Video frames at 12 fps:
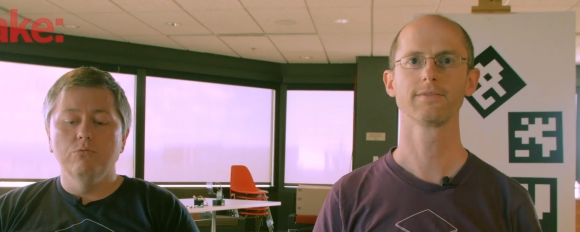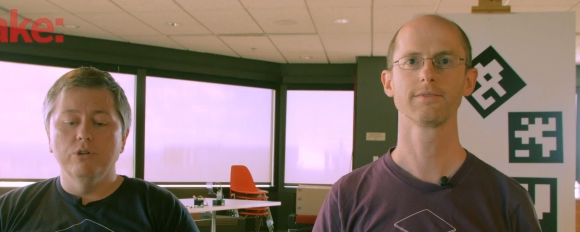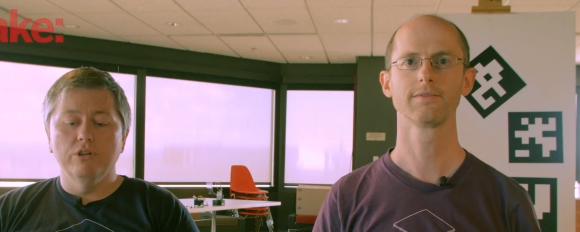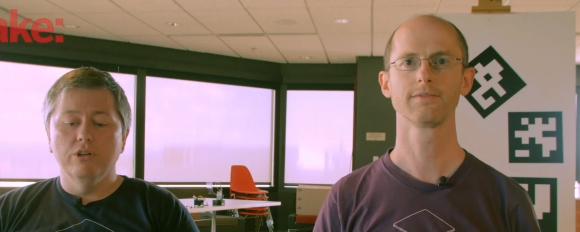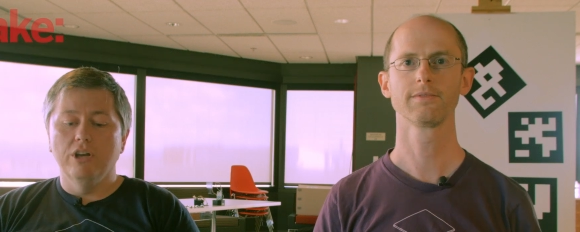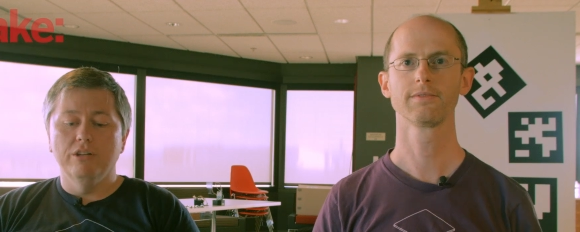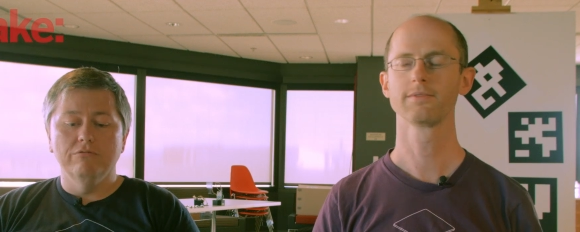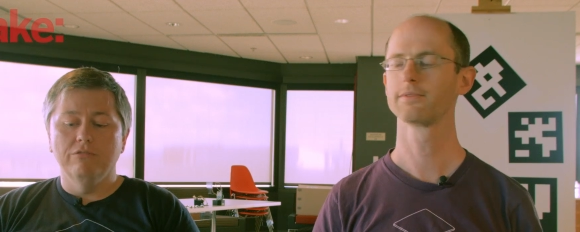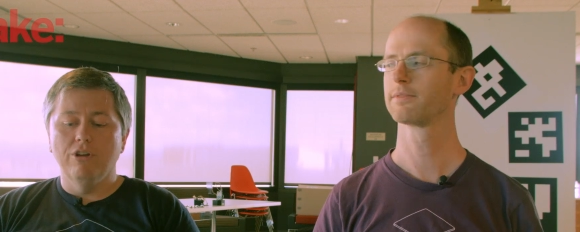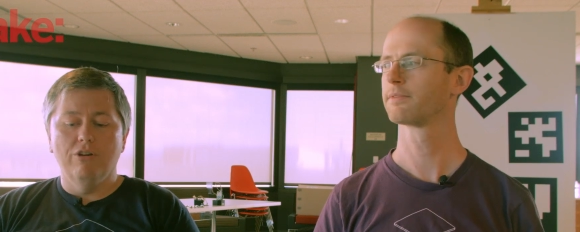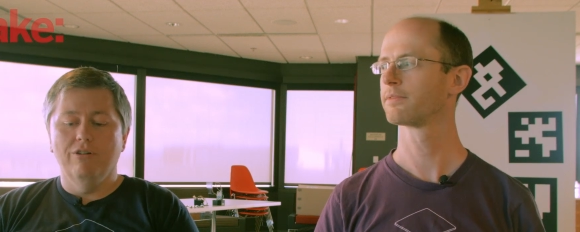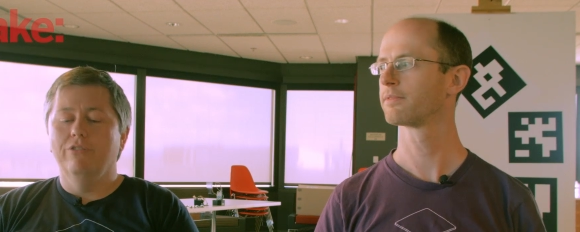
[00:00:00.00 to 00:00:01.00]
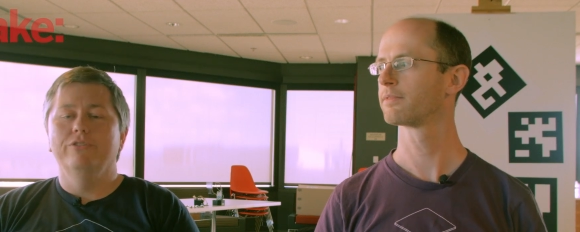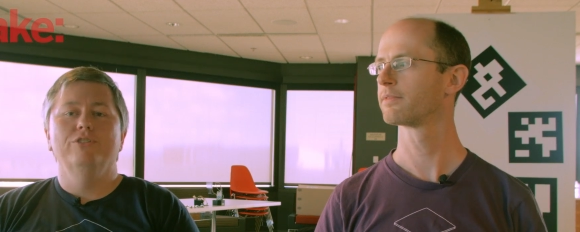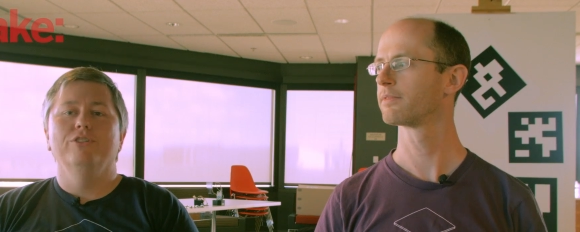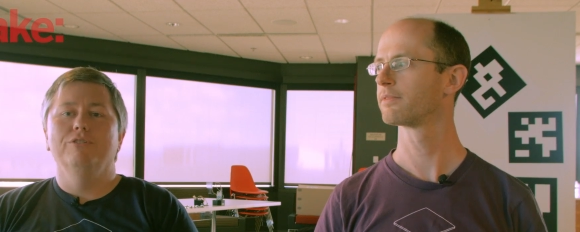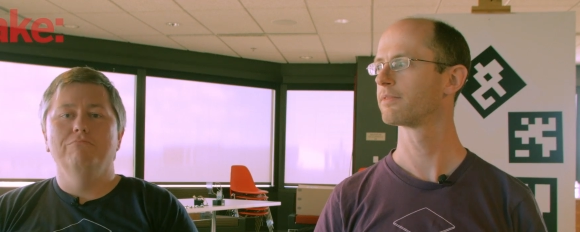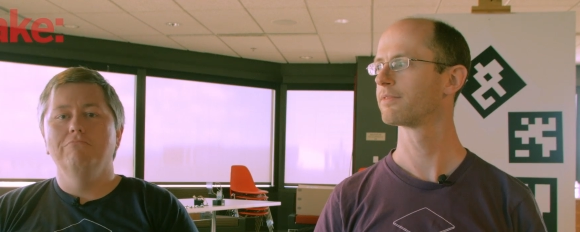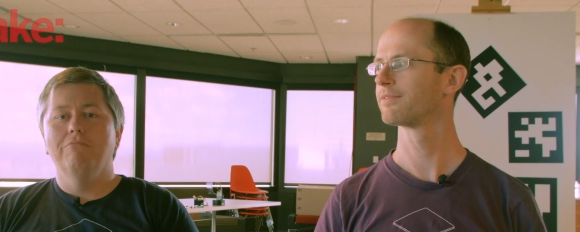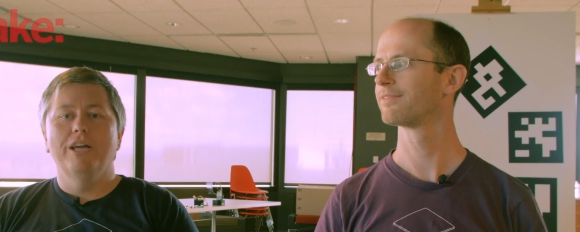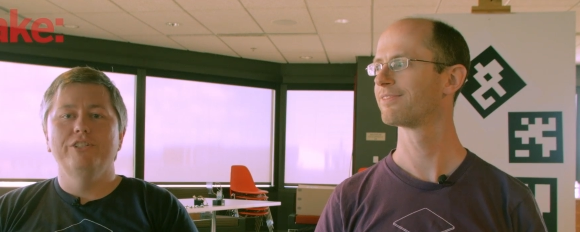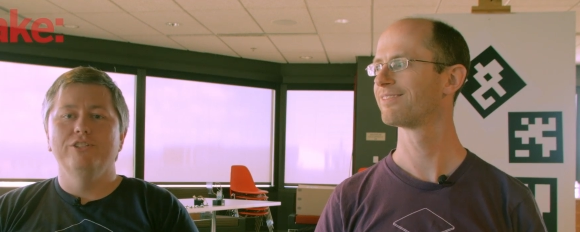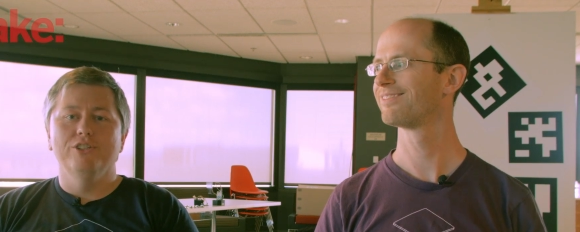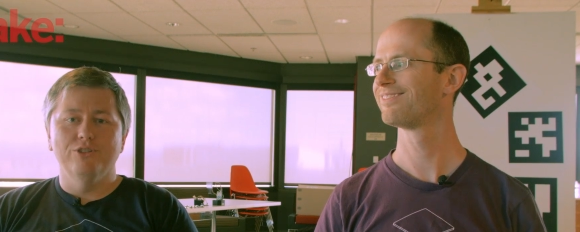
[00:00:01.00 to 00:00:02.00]
Speaker 1: We're, and obviously
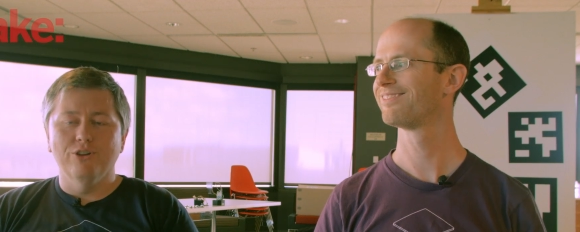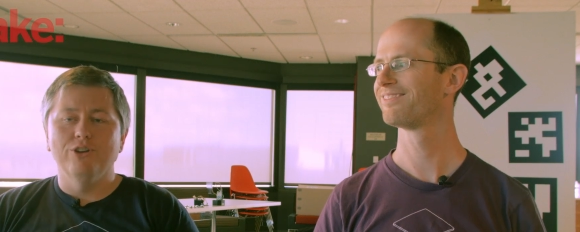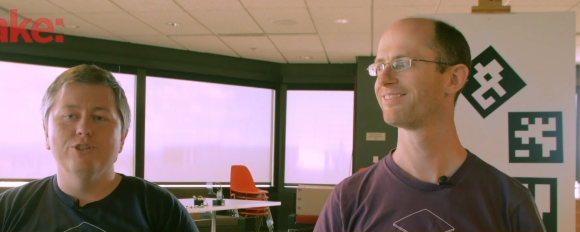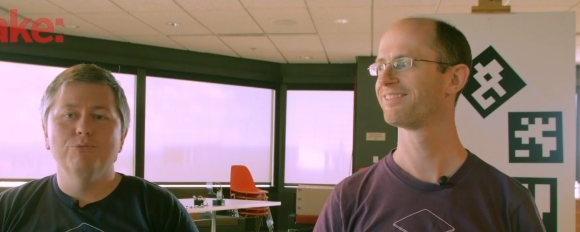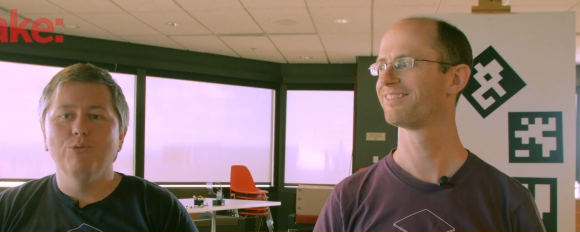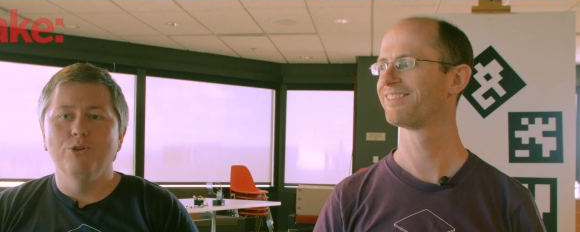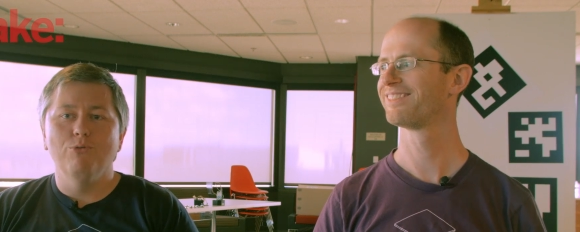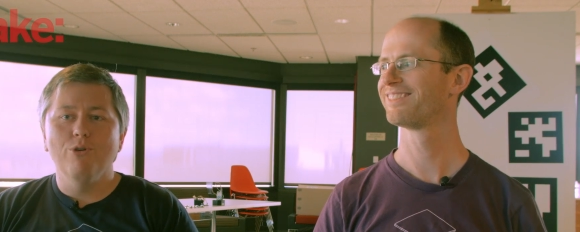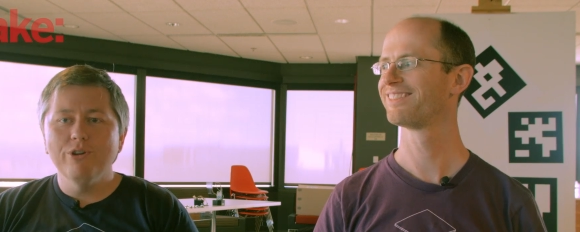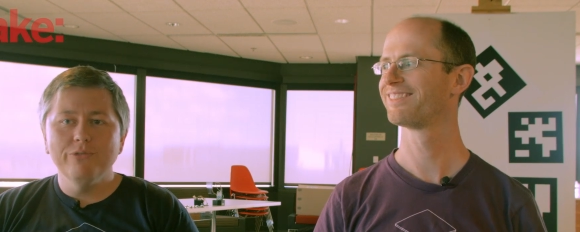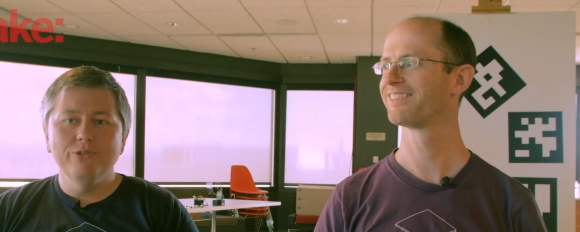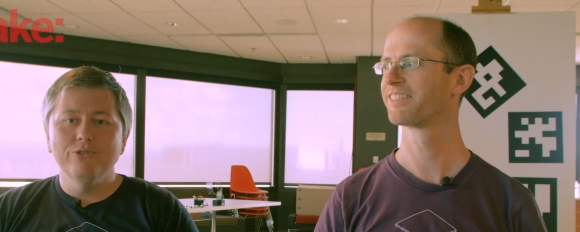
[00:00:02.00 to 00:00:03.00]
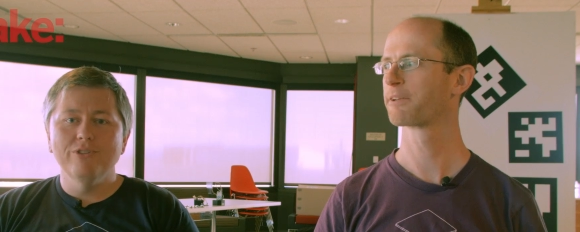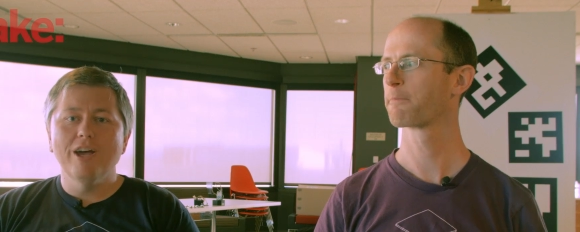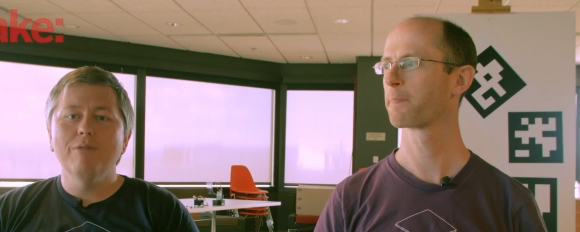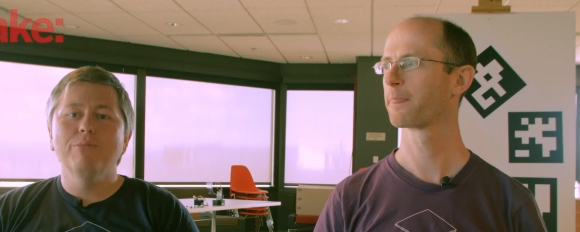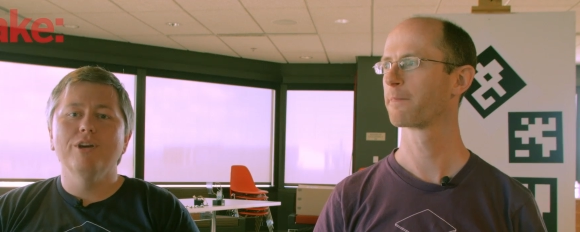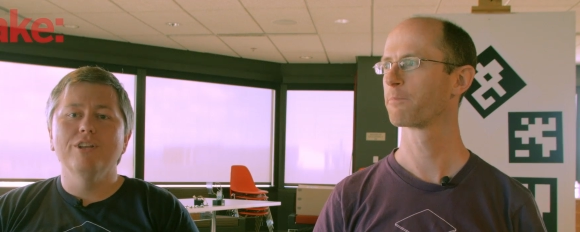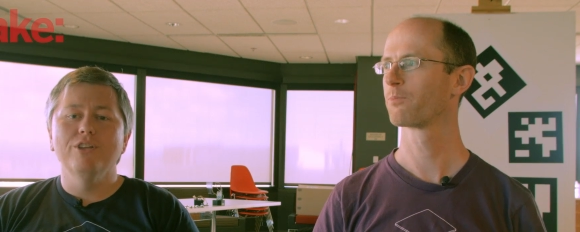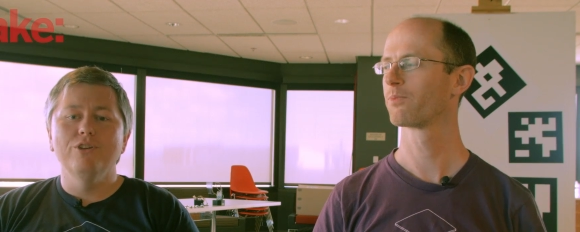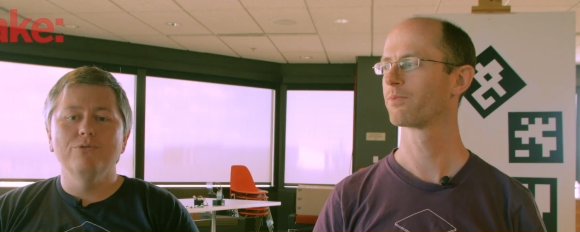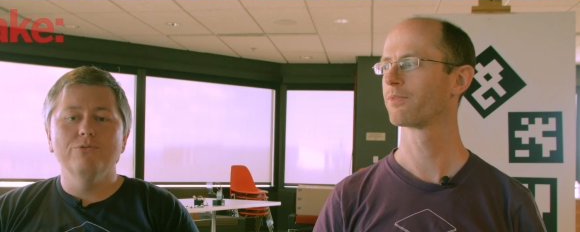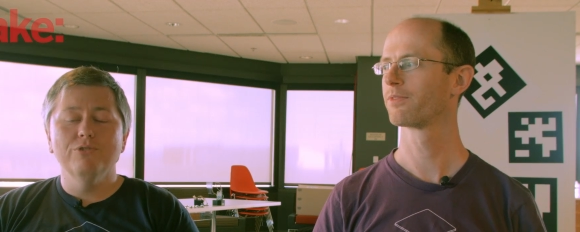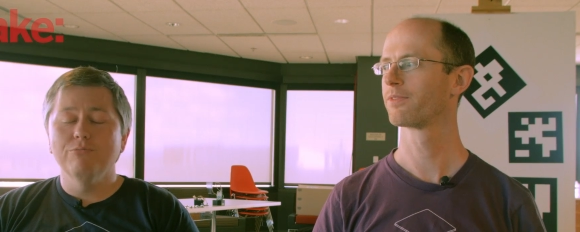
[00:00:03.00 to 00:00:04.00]
HTC is not going to support your warranty if you do that, but
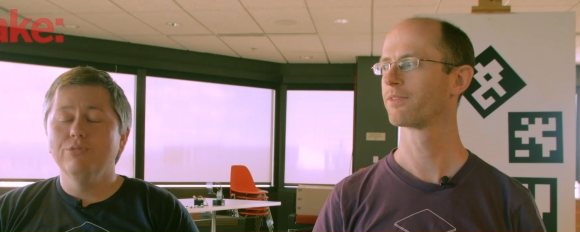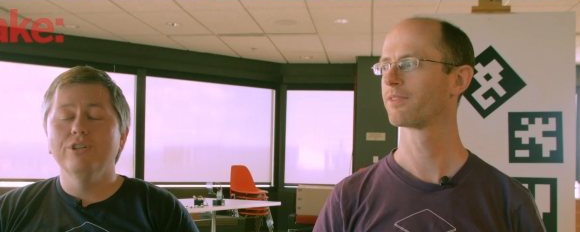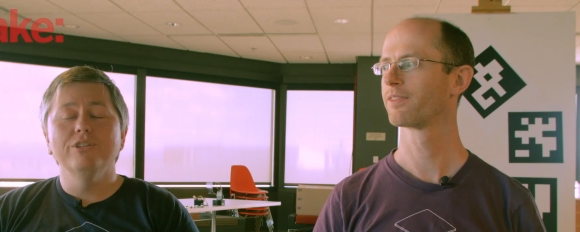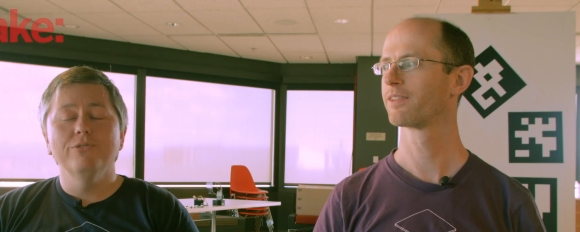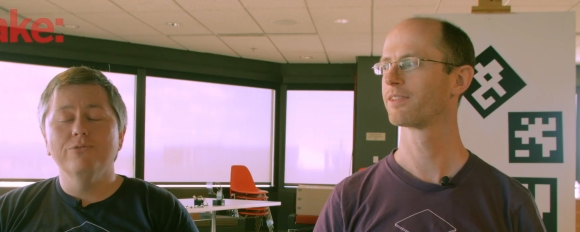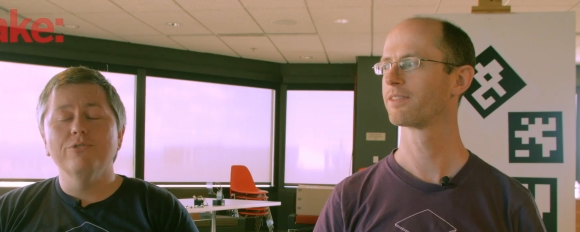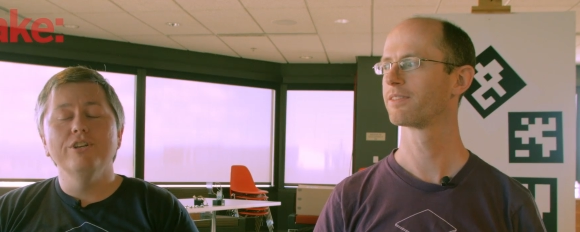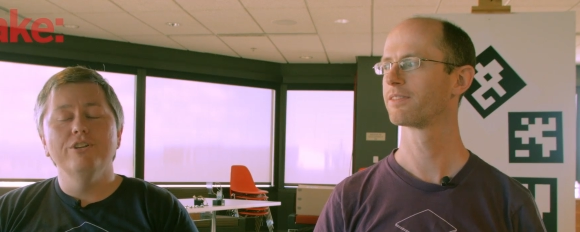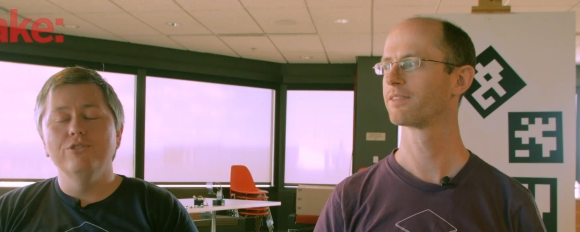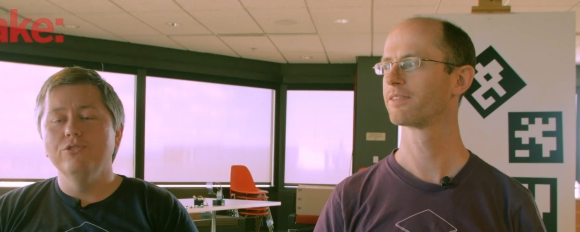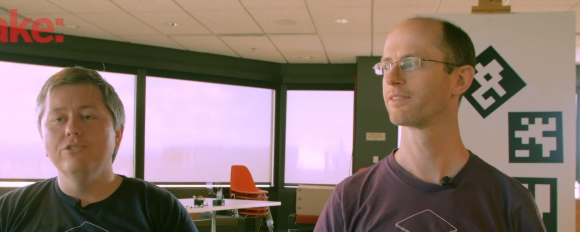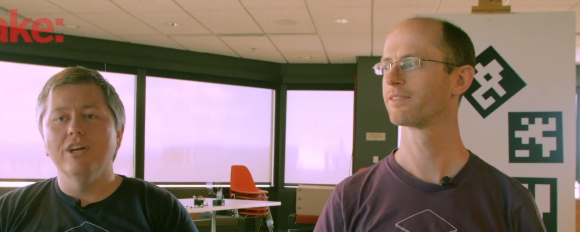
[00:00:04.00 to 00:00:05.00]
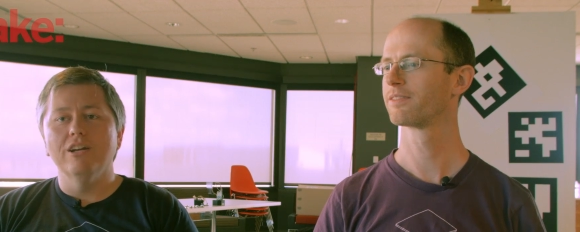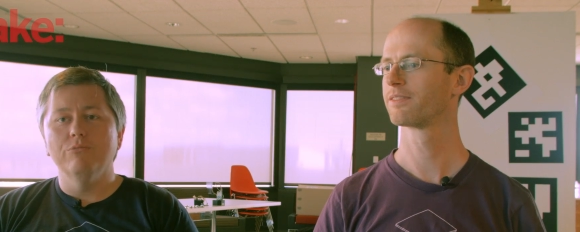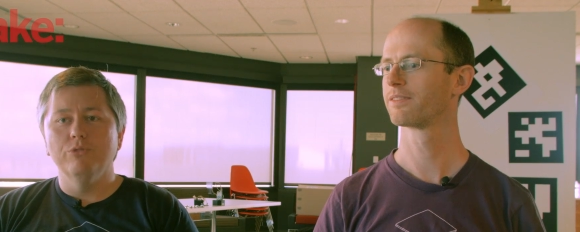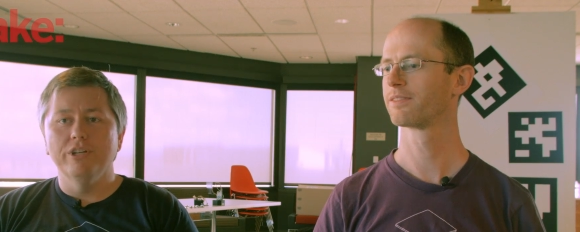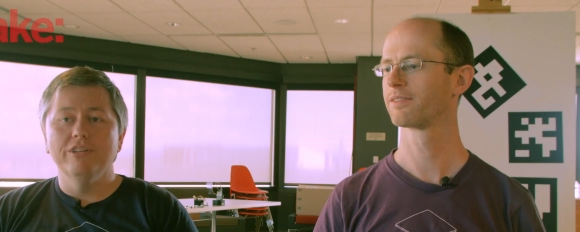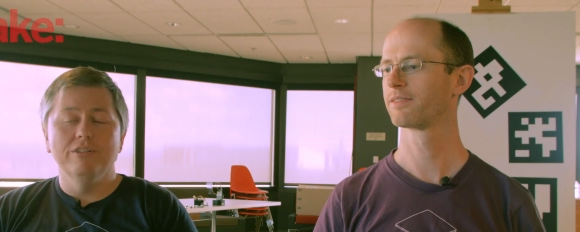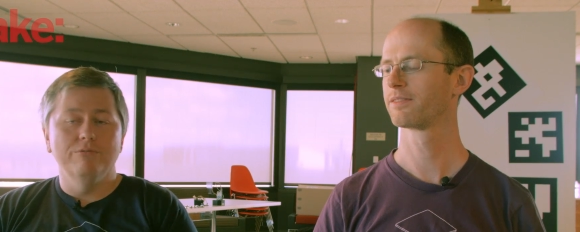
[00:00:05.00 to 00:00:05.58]
you're completely free to do that and we,